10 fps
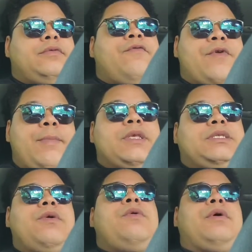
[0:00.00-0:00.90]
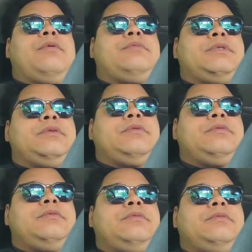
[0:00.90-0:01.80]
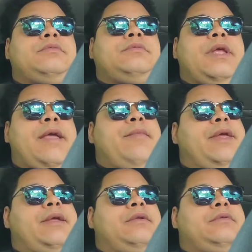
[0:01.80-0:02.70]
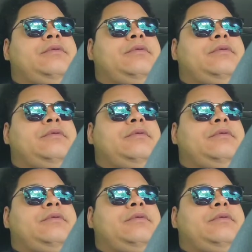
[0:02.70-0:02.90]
from the storms. Amen.